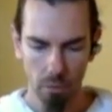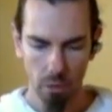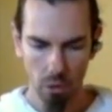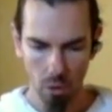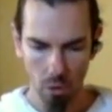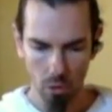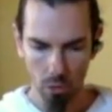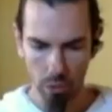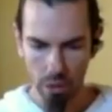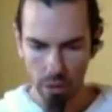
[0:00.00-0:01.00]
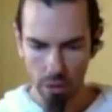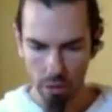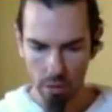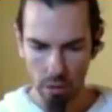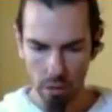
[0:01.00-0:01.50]
So we need a
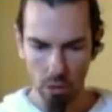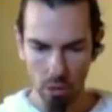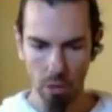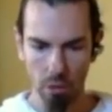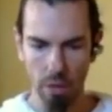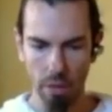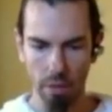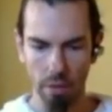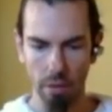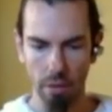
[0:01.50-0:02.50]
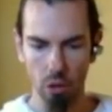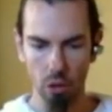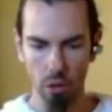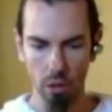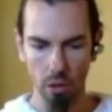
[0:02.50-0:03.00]
little bit of that
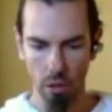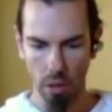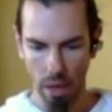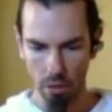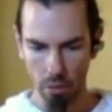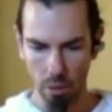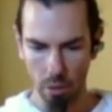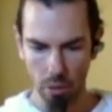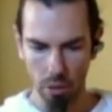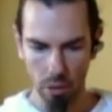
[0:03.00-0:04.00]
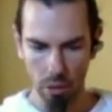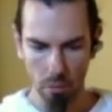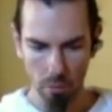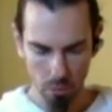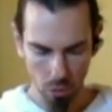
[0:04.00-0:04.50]
tension at the
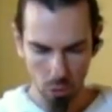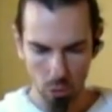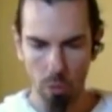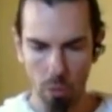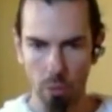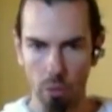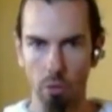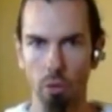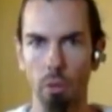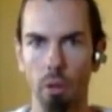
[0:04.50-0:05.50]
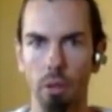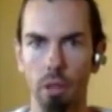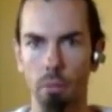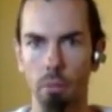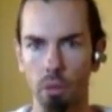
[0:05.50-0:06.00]
perineum, the group of the
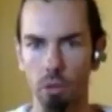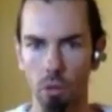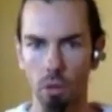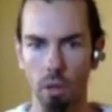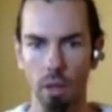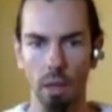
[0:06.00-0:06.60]
perineum muscle,